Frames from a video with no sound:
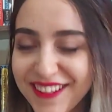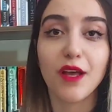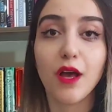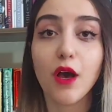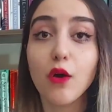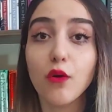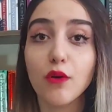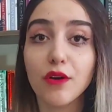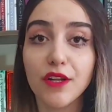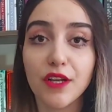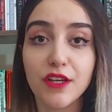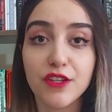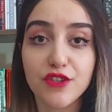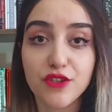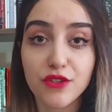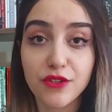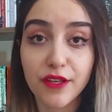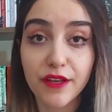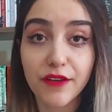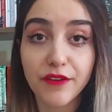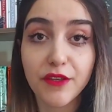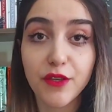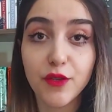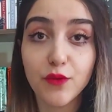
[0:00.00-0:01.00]
Oh, and I should
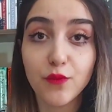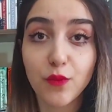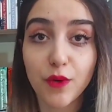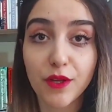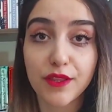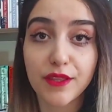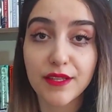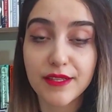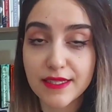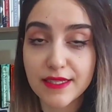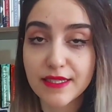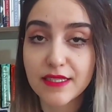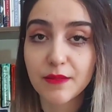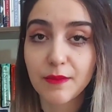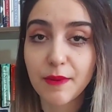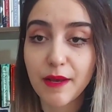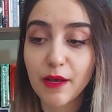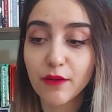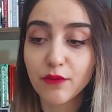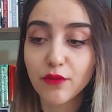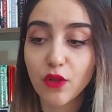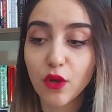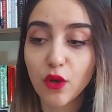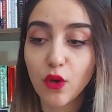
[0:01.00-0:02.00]
tell you what this is
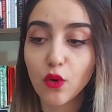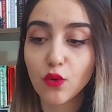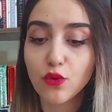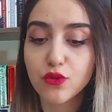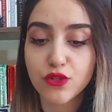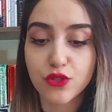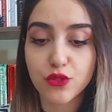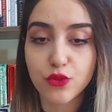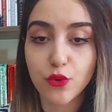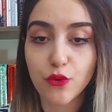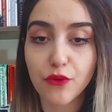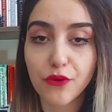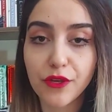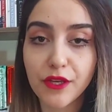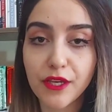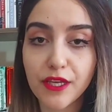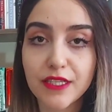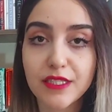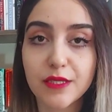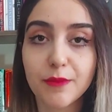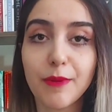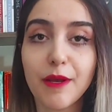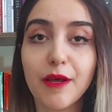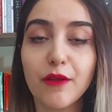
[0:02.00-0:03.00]
about. The whole story
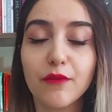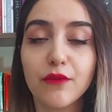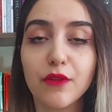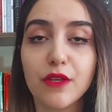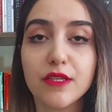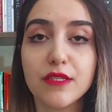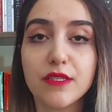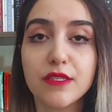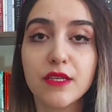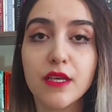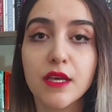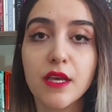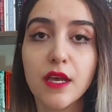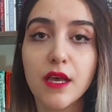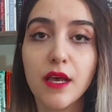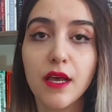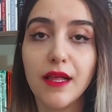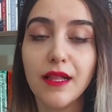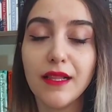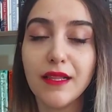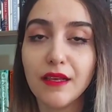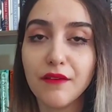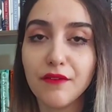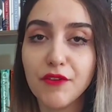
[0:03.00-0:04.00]
is about this
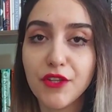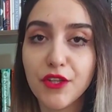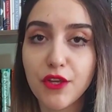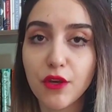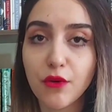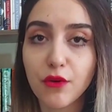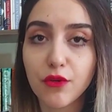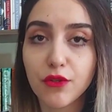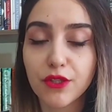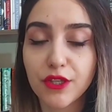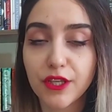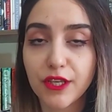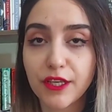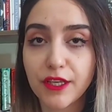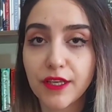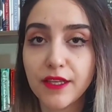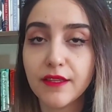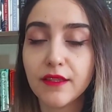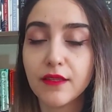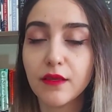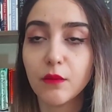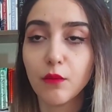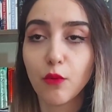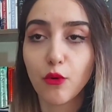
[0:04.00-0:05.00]
11-year-old
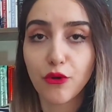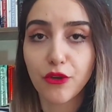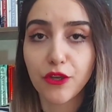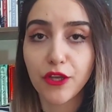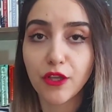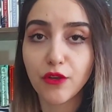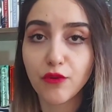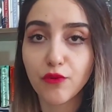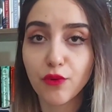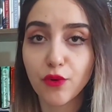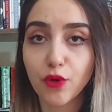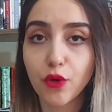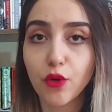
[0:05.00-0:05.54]
kid, Morrigan,